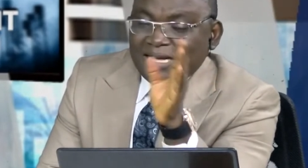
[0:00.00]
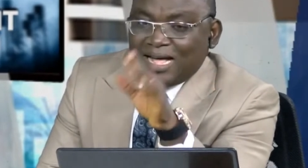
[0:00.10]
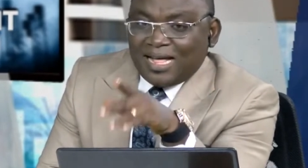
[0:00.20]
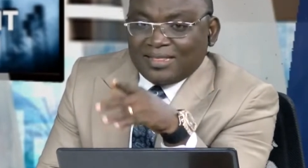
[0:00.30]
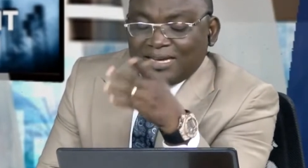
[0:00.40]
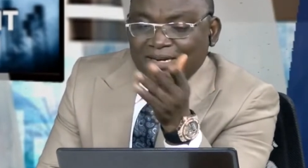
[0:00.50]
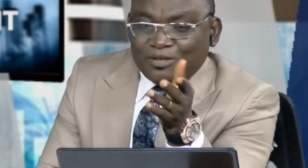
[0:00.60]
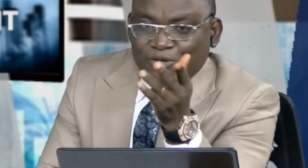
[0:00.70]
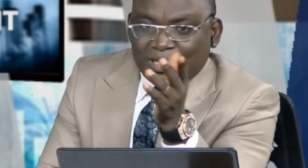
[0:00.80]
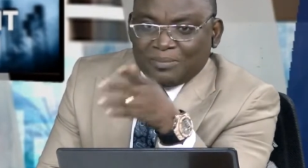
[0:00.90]
and then
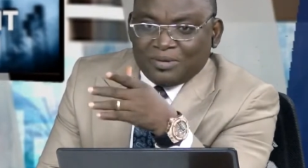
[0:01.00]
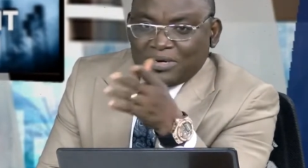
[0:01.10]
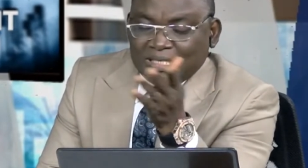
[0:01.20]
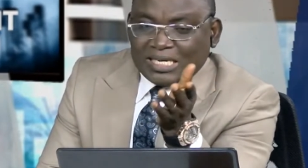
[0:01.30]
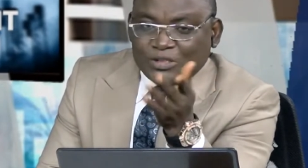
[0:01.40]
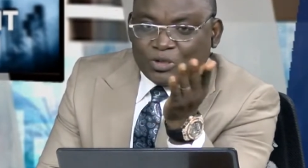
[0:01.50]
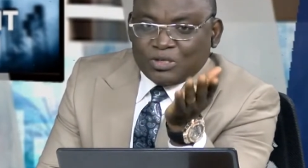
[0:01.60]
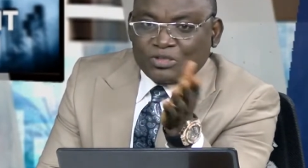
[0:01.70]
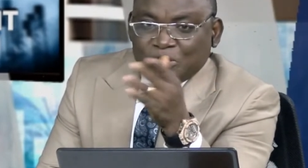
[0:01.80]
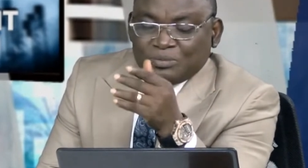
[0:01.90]
you can be rest assured
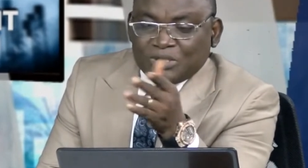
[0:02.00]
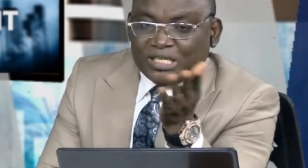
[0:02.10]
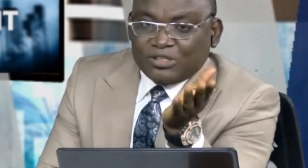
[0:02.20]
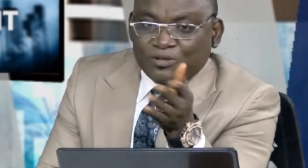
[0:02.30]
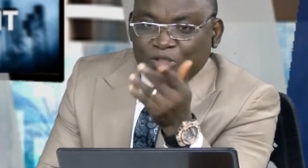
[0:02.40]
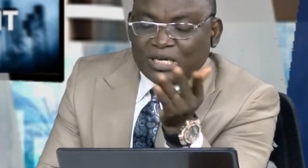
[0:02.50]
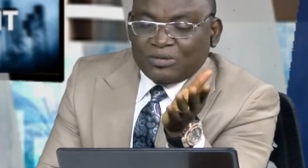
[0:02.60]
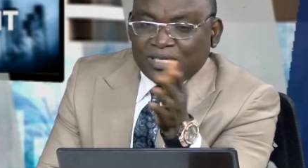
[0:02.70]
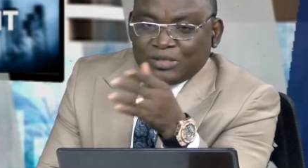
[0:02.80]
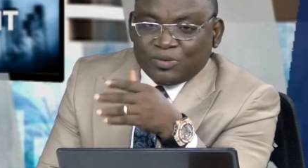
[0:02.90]
some set of
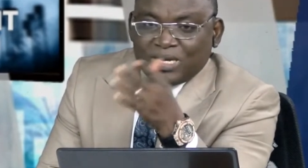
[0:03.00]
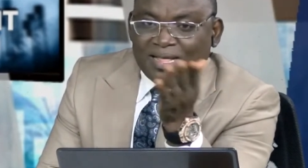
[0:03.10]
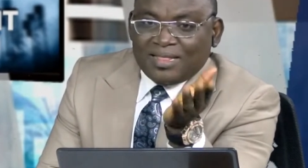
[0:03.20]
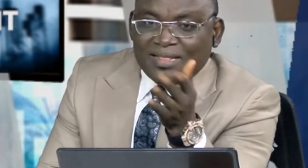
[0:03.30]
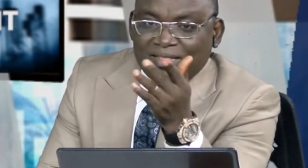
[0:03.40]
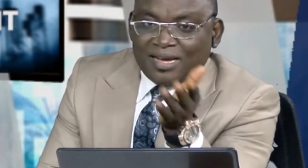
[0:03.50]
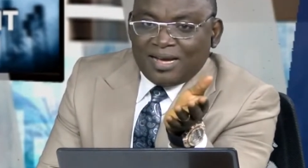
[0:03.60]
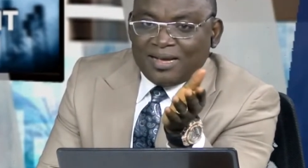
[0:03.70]
shareholders will gather there,